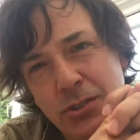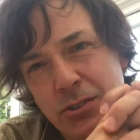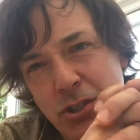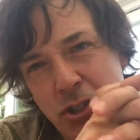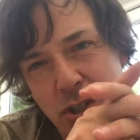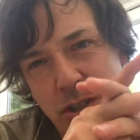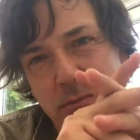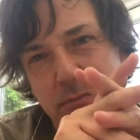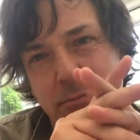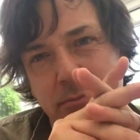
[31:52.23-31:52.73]

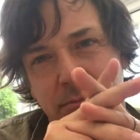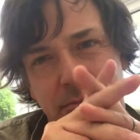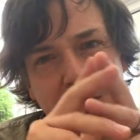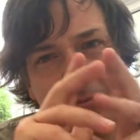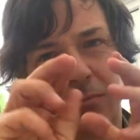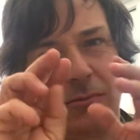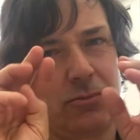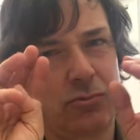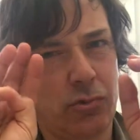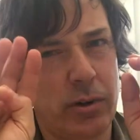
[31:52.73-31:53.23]
Just
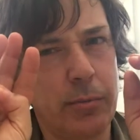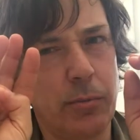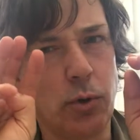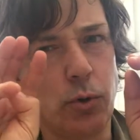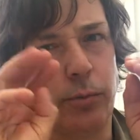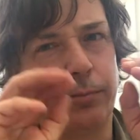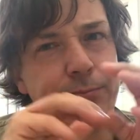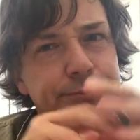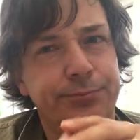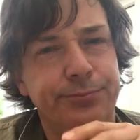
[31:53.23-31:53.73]
three
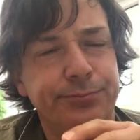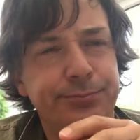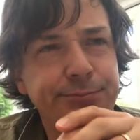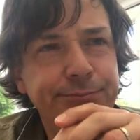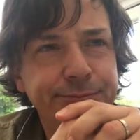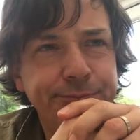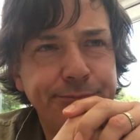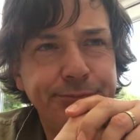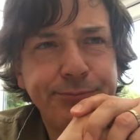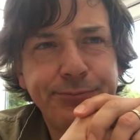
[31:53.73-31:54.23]
more,
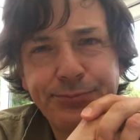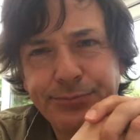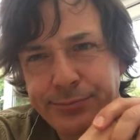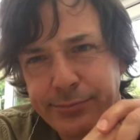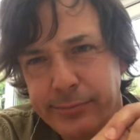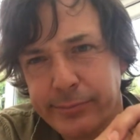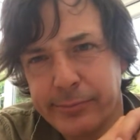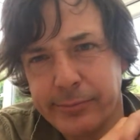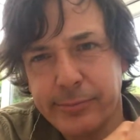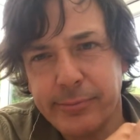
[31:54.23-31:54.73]
I
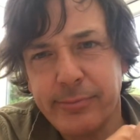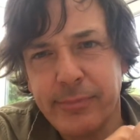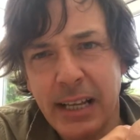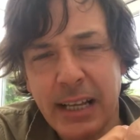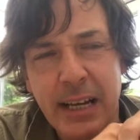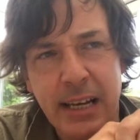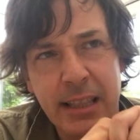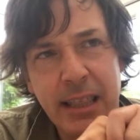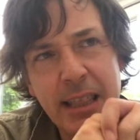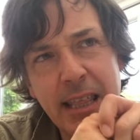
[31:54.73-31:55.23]

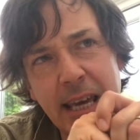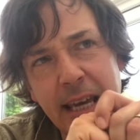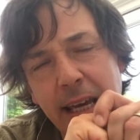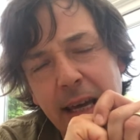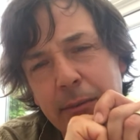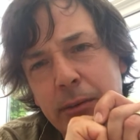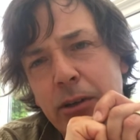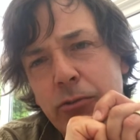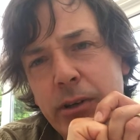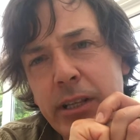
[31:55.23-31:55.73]
think.
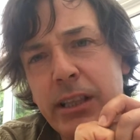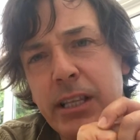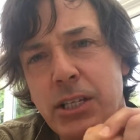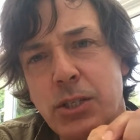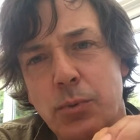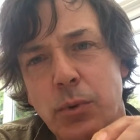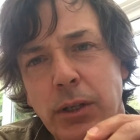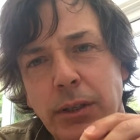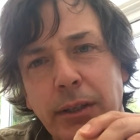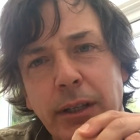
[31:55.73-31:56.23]
I'm going to read
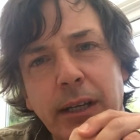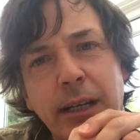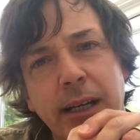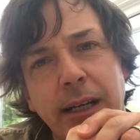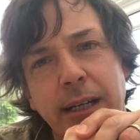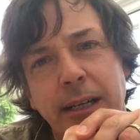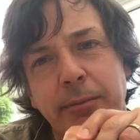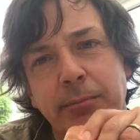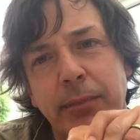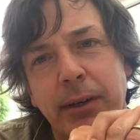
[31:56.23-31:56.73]
this one.
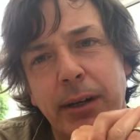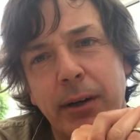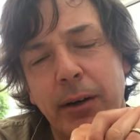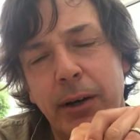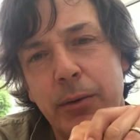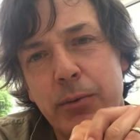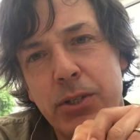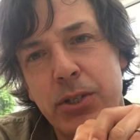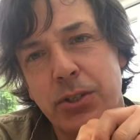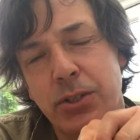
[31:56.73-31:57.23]
When
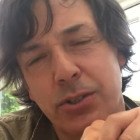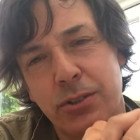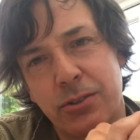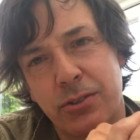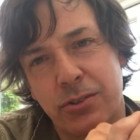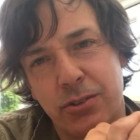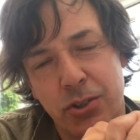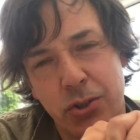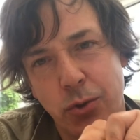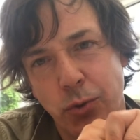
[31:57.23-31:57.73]
I was at
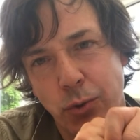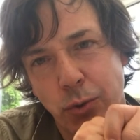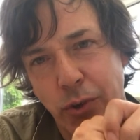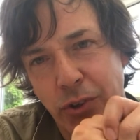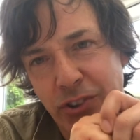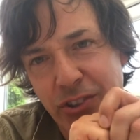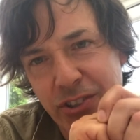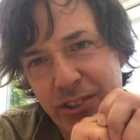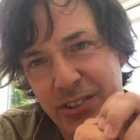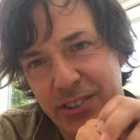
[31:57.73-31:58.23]
school
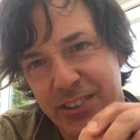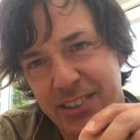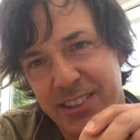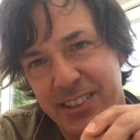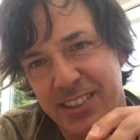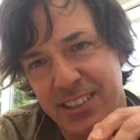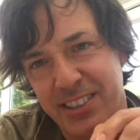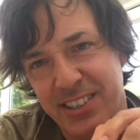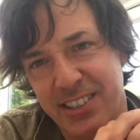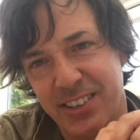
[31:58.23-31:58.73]
on
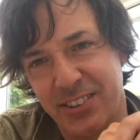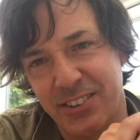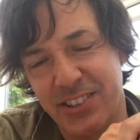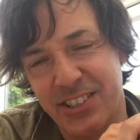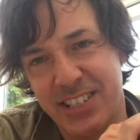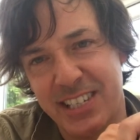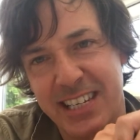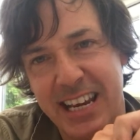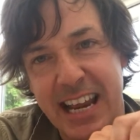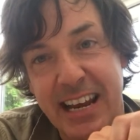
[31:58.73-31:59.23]
the
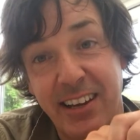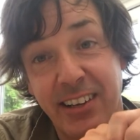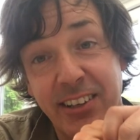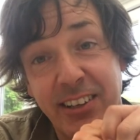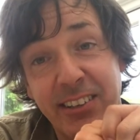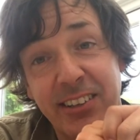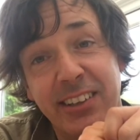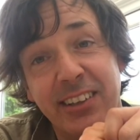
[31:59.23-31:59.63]
Stenek,